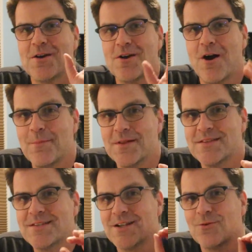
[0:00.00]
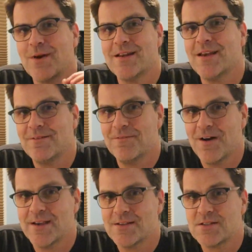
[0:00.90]
comments and great
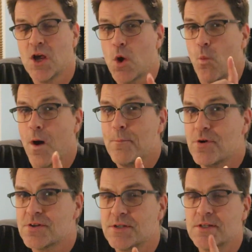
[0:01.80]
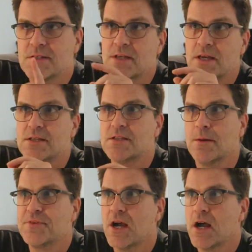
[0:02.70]
advice. One person did say
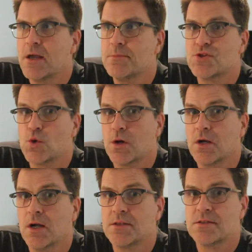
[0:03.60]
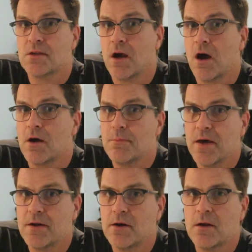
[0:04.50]
sometimes shortcuts are
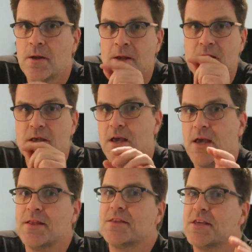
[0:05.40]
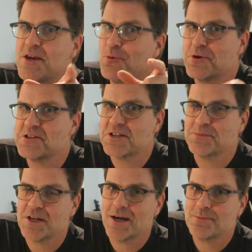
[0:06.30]
better. The key word is
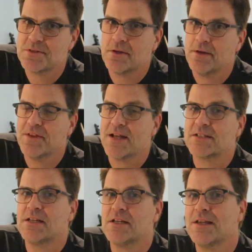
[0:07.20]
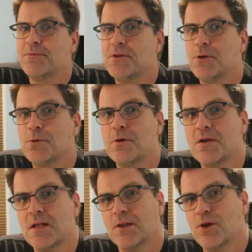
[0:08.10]
sometimes. If that's going to give you
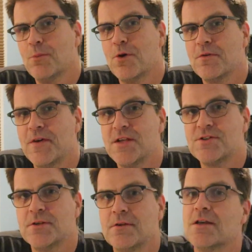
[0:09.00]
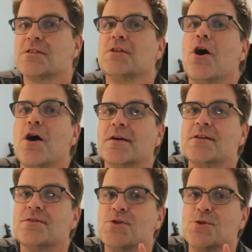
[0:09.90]
a little motivation, as long
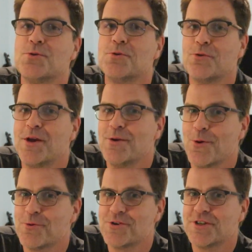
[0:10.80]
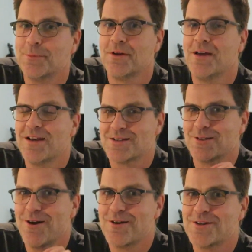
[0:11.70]
as you create ownership, as
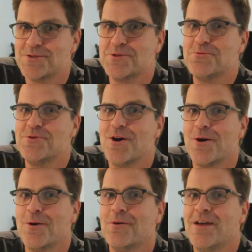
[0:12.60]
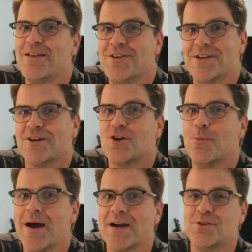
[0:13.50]
long as you know that you got to go
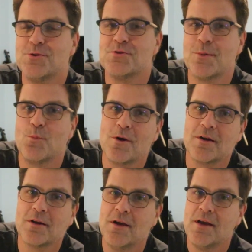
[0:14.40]
back to do some work.